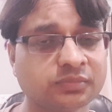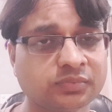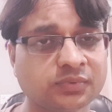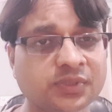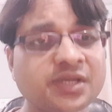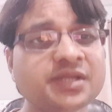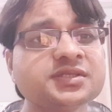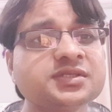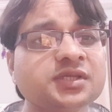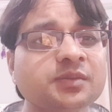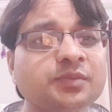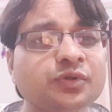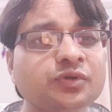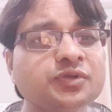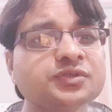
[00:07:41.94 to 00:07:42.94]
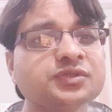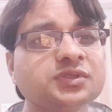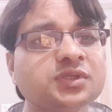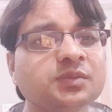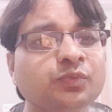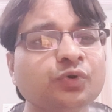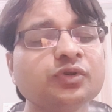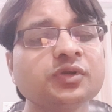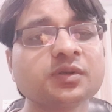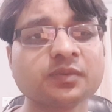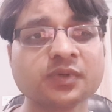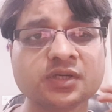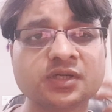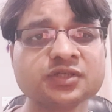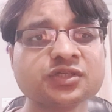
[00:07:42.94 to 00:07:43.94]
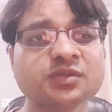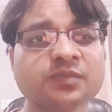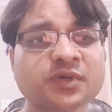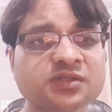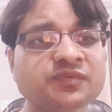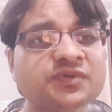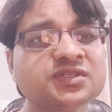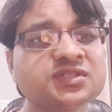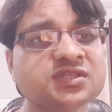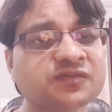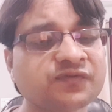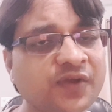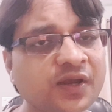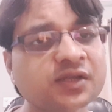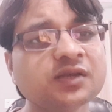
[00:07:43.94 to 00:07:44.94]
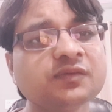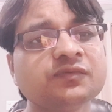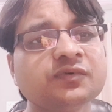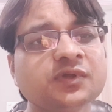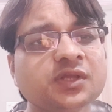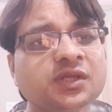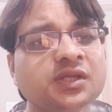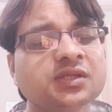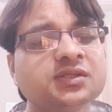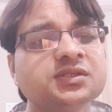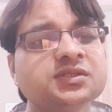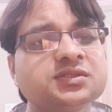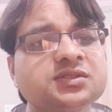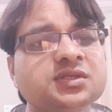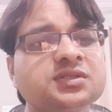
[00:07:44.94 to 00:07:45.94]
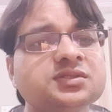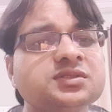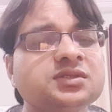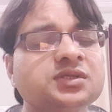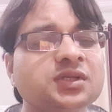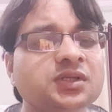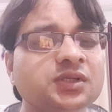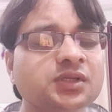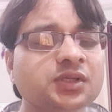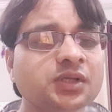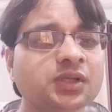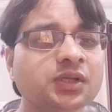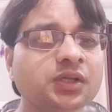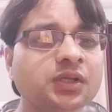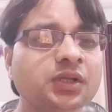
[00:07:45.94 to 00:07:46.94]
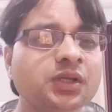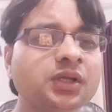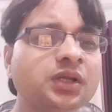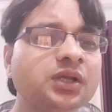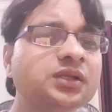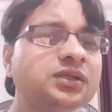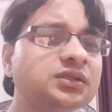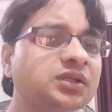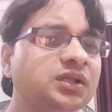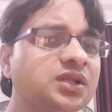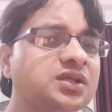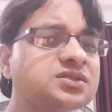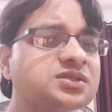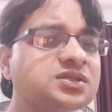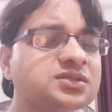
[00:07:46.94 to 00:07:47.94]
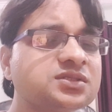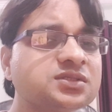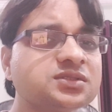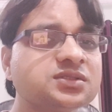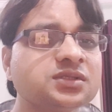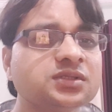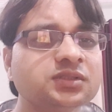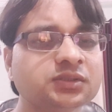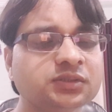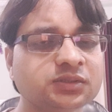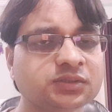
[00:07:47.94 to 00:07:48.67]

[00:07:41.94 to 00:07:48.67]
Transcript: less here, because the bone conduction pathway is defective in this test. And the last test is the